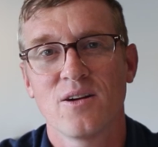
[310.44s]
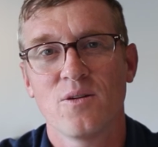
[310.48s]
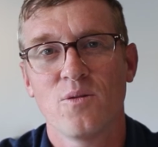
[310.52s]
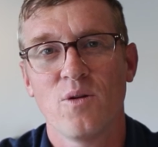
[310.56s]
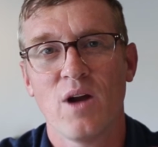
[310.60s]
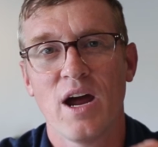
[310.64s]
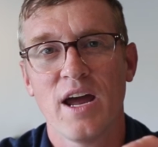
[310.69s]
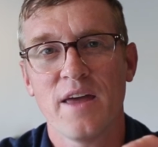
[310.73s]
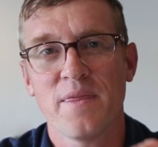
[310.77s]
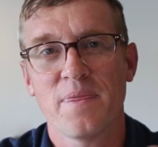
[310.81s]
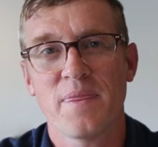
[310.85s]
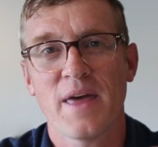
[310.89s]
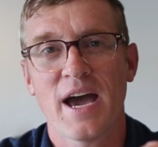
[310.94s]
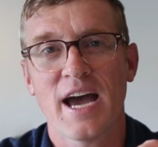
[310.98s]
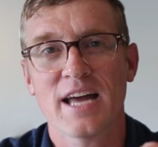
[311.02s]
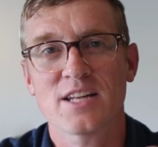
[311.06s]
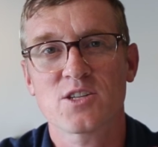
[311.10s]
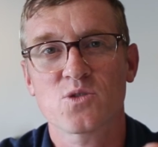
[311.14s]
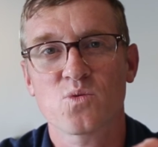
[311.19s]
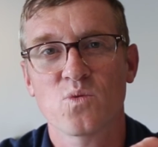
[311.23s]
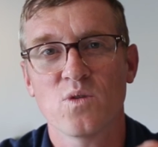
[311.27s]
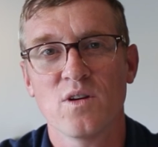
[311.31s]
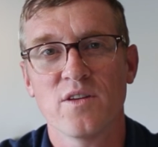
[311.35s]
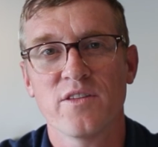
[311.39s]
right?
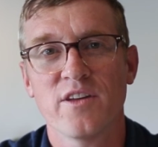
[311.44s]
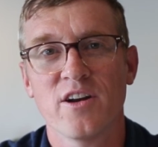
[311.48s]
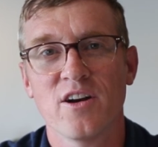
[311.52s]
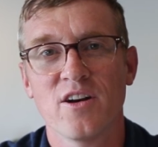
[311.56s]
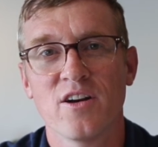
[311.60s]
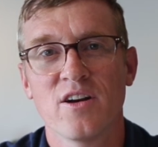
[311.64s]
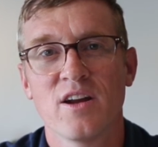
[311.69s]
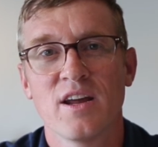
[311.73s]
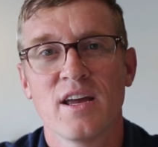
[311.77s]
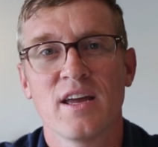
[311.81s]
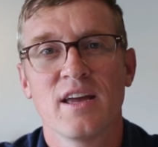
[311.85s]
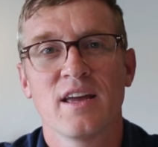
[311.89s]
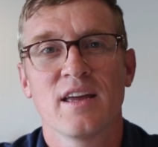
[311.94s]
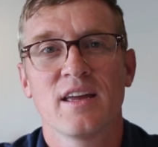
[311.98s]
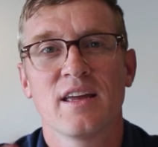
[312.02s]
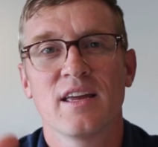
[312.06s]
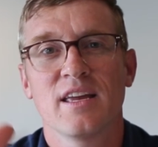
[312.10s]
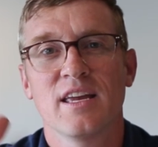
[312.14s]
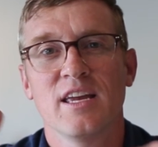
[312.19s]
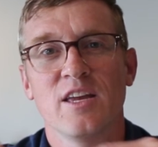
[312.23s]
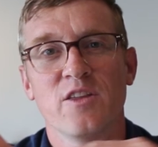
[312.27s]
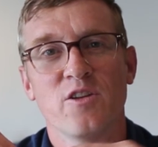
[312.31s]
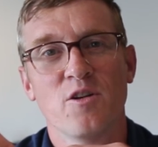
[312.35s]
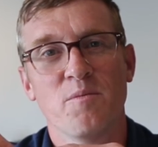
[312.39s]
That's where they're
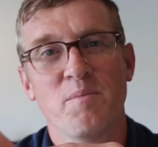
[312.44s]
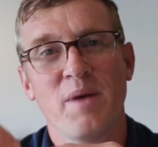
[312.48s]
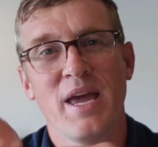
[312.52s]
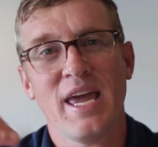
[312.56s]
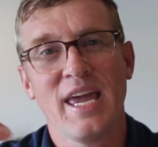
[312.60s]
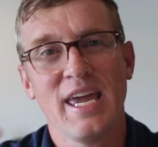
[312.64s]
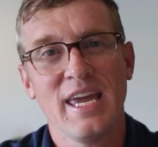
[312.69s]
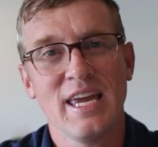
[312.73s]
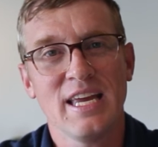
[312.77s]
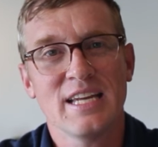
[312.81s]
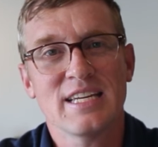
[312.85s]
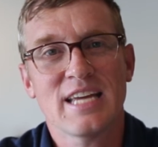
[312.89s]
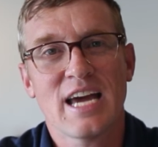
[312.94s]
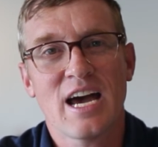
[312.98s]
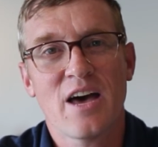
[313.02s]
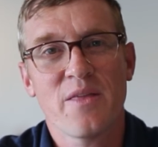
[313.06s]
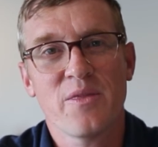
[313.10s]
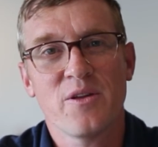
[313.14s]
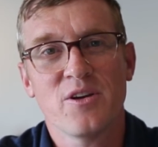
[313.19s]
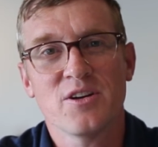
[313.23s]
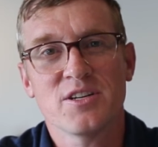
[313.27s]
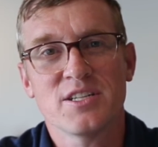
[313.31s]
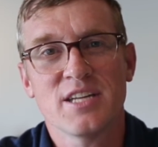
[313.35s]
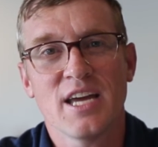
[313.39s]
either paying
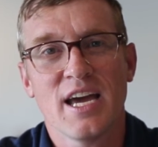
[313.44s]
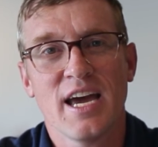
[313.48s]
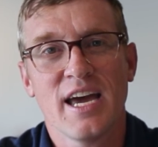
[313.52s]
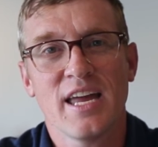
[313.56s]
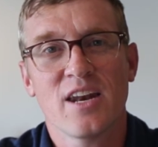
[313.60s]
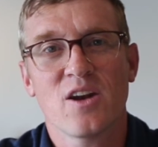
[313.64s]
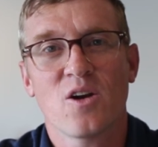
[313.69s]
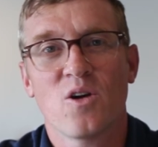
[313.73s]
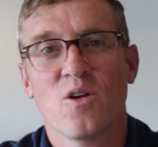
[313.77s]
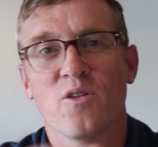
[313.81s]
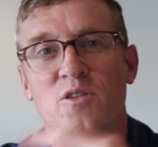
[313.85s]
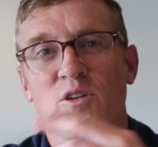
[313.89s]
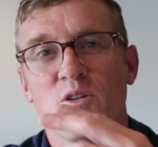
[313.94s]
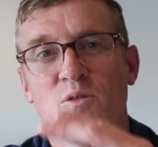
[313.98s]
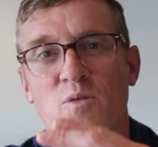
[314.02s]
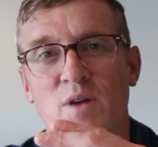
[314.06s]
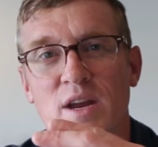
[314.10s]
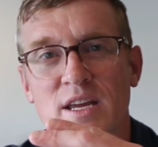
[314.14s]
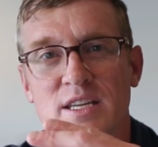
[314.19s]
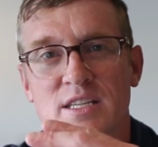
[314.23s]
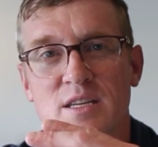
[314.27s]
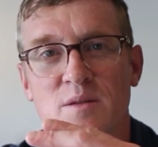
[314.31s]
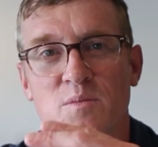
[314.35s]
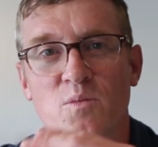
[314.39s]
down their debt or they're
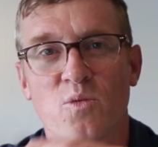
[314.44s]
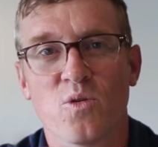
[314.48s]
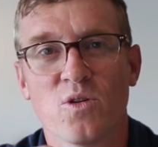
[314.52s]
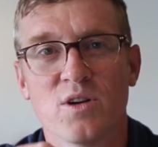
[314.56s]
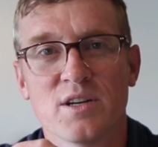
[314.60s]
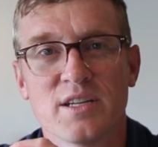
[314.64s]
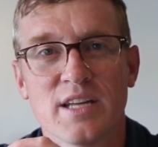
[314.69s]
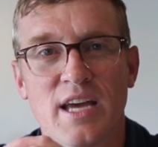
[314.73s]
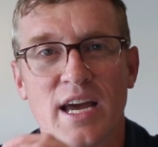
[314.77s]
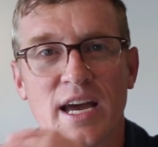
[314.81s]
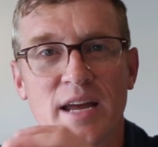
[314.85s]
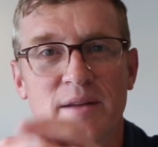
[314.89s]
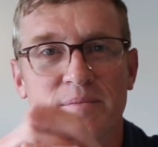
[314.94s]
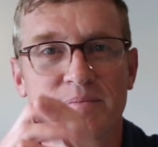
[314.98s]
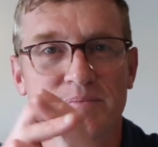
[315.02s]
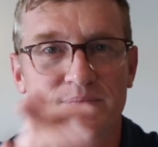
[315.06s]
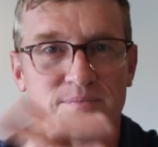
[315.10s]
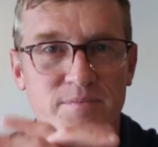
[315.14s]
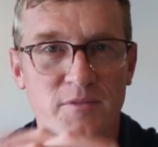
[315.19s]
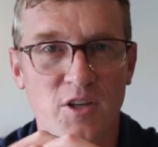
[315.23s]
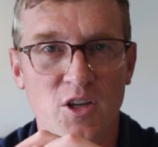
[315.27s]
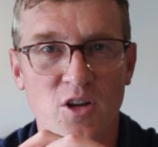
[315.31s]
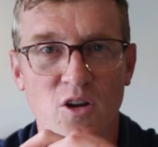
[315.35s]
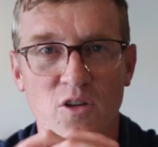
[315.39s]
raising more debt.
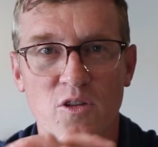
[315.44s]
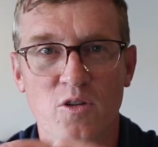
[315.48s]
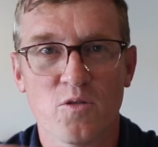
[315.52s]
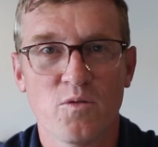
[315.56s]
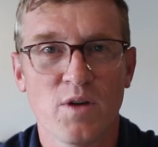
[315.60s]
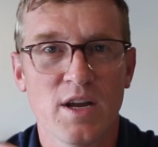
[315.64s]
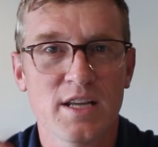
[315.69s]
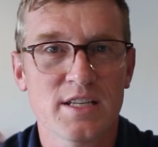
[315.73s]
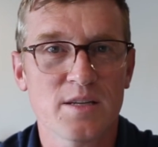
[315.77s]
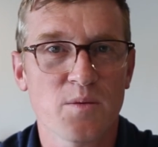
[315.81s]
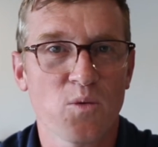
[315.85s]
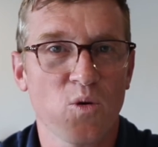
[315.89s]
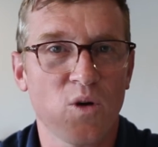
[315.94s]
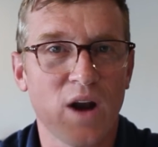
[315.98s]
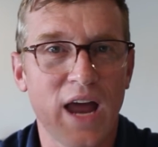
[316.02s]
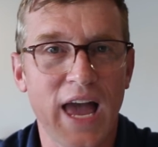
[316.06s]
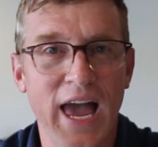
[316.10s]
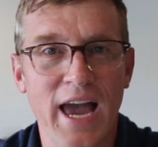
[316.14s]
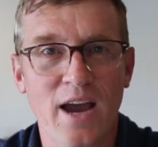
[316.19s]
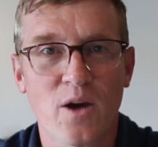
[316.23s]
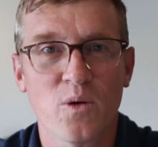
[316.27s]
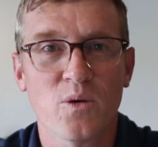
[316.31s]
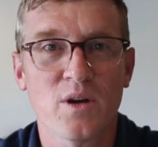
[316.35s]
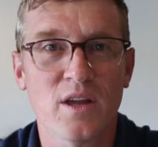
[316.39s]
They're raising more
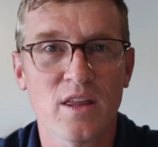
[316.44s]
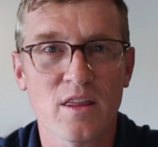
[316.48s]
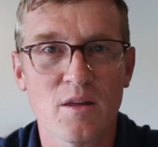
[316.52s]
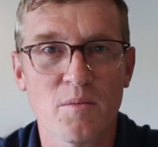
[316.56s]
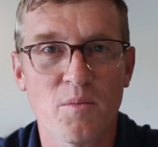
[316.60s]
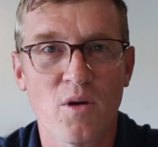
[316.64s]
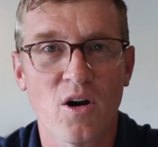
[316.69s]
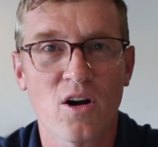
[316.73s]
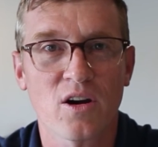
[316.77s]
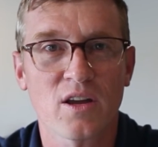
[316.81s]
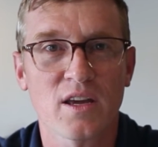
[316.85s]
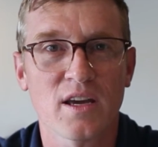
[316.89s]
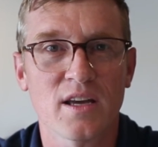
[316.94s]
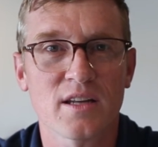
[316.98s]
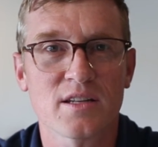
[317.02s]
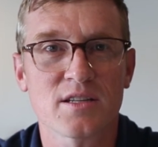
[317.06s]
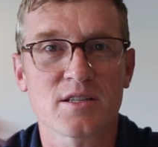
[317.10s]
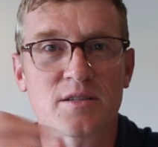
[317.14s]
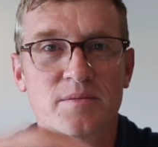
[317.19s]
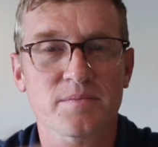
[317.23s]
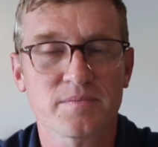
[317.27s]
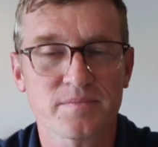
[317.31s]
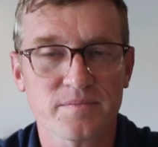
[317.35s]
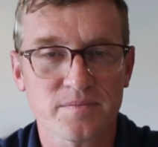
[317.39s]
equity in the
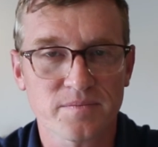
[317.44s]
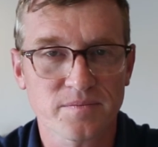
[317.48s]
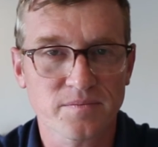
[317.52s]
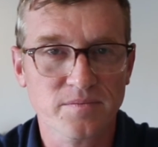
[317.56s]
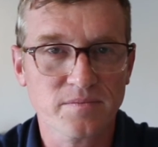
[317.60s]
markets,